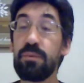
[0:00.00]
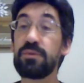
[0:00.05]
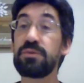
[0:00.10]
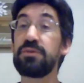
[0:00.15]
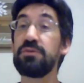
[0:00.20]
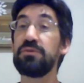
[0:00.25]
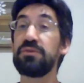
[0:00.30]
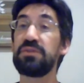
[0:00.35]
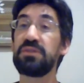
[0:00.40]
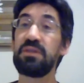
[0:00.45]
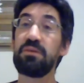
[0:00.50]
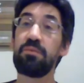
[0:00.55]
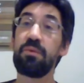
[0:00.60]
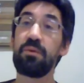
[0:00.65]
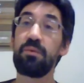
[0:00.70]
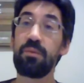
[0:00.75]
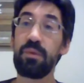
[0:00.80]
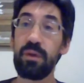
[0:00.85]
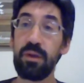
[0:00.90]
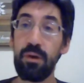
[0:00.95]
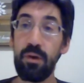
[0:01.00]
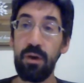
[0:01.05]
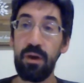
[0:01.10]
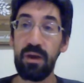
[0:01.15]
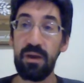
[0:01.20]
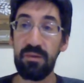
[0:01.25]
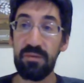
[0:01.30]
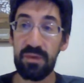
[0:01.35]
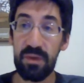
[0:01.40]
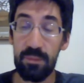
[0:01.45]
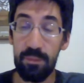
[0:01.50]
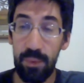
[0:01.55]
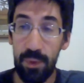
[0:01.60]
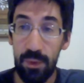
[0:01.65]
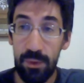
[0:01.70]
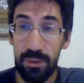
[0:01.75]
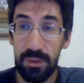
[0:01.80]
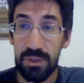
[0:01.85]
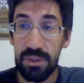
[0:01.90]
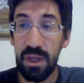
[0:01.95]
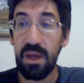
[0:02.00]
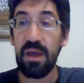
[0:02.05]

to see what we have composed